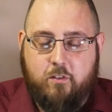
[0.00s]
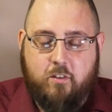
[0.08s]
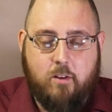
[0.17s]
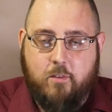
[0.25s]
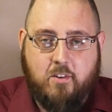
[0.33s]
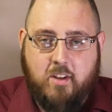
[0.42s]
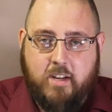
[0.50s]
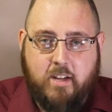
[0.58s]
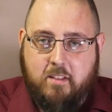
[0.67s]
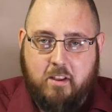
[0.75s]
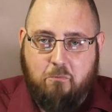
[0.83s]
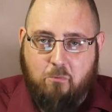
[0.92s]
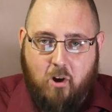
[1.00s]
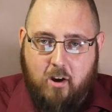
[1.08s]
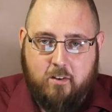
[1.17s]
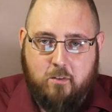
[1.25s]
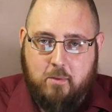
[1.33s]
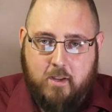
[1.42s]
She never did anything
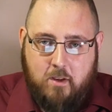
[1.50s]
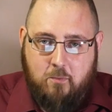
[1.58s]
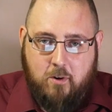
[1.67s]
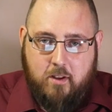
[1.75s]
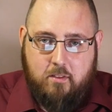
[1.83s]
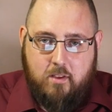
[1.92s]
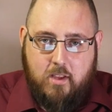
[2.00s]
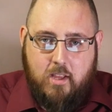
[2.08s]
wrong to begin with,